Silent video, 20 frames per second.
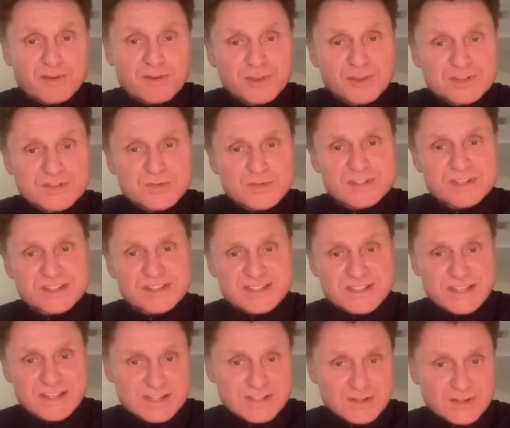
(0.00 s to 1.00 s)
if this was a
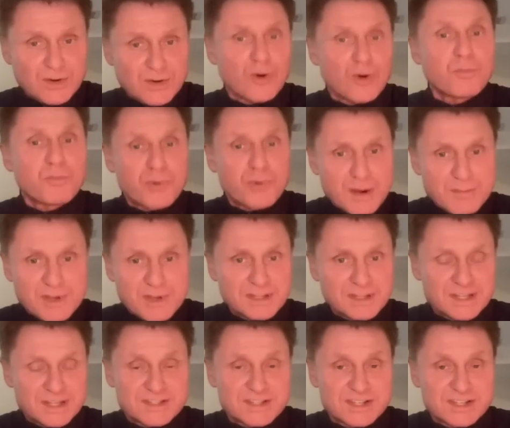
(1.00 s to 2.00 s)
season or Premier
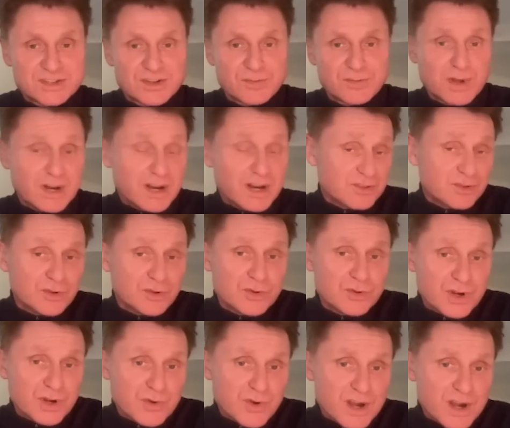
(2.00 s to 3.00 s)
League season, but I thought you
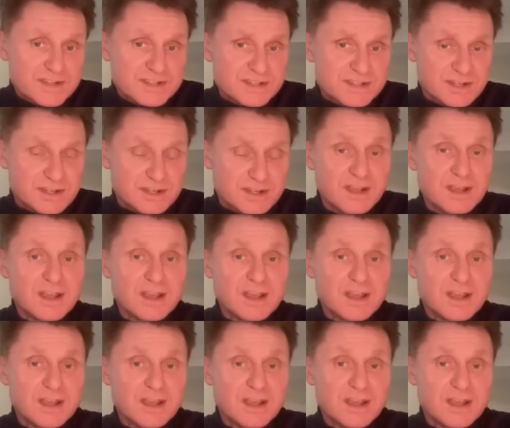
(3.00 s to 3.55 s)
were crazy.